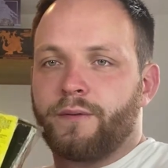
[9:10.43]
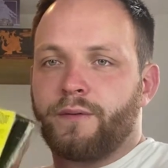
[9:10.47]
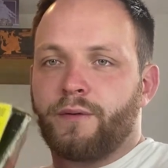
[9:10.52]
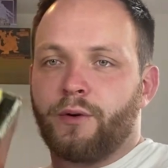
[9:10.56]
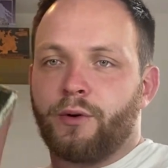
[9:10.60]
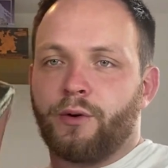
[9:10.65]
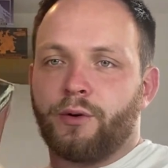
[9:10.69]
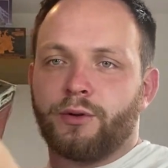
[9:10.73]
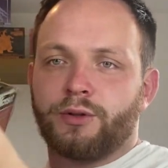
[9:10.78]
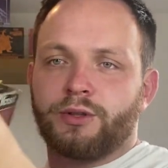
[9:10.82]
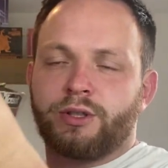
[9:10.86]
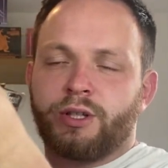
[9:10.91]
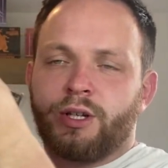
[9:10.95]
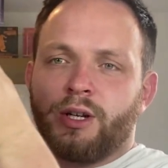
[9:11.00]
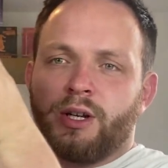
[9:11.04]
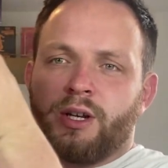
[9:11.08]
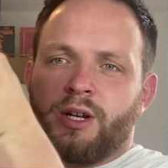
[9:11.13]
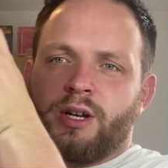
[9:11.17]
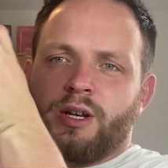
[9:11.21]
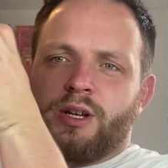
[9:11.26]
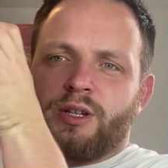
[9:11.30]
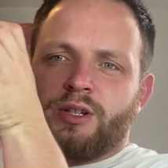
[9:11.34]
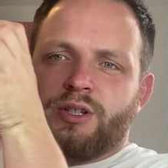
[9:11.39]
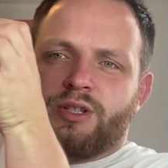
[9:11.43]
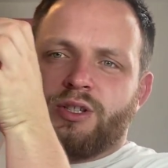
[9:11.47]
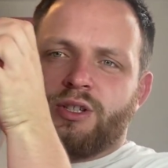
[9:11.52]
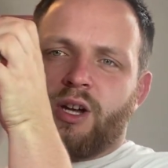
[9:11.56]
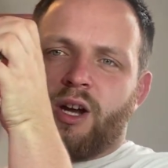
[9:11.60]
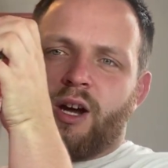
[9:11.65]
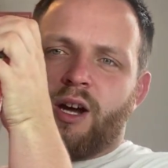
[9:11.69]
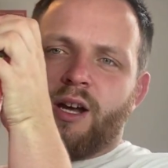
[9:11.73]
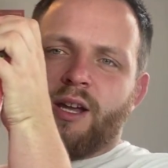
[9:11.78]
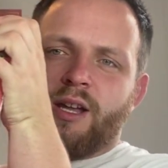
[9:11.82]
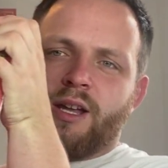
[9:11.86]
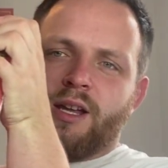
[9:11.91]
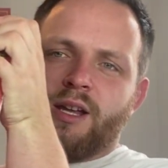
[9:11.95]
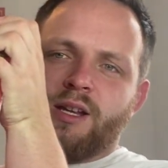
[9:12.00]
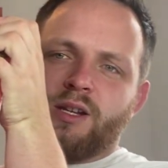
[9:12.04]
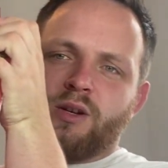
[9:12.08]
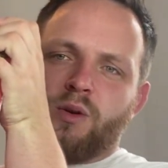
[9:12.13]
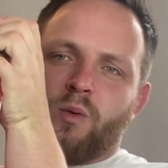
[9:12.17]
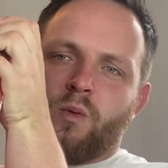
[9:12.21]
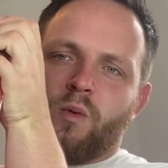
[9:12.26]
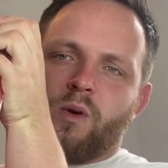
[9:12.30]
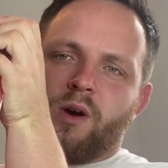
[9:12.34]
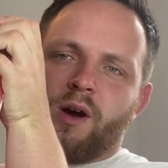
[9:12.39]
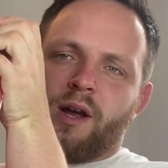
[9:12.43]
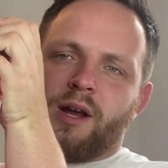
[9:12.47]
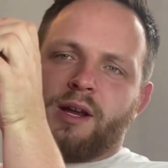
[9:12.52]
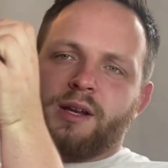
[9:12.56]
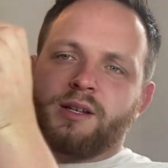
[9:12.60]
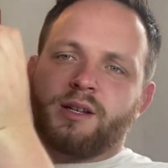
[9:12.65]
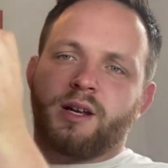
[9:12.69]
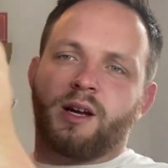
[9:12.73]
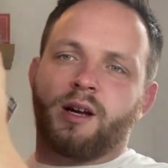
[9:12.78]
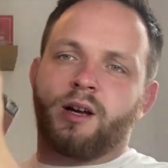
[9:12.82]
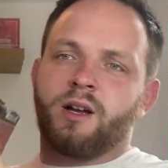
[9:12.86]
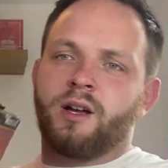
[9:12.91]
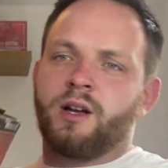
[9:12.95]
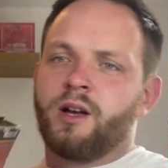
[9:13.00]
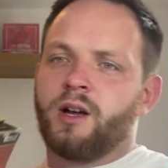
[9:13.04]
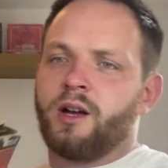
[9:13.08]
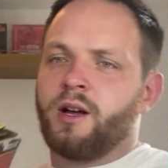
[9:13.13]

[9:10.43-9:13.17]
Force Sidewinder